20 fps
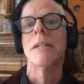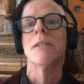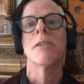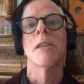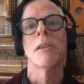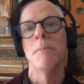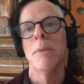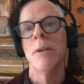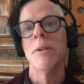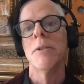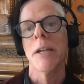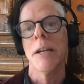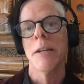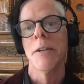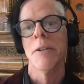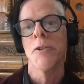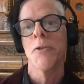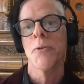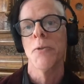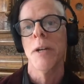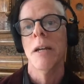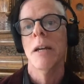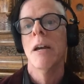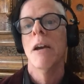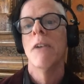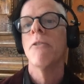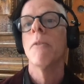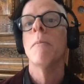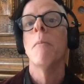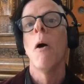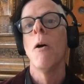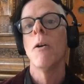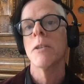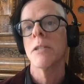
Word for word: to the music industry from all